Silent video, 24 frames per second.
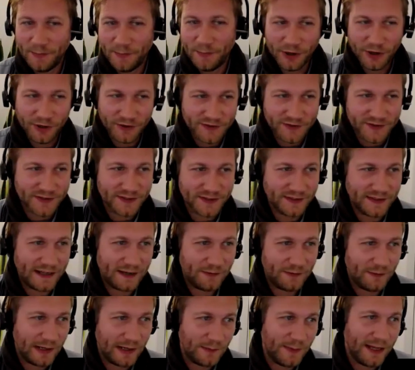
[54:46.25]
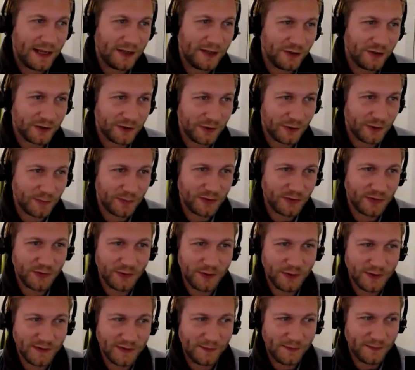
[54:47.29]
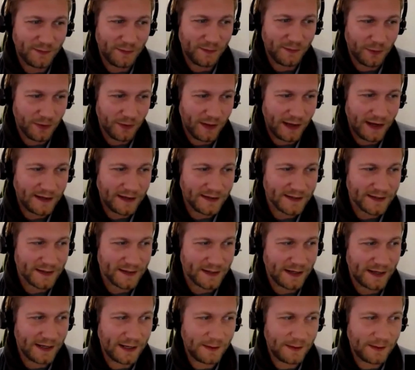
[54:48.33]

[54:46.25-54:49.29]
But there will be another opportunity for that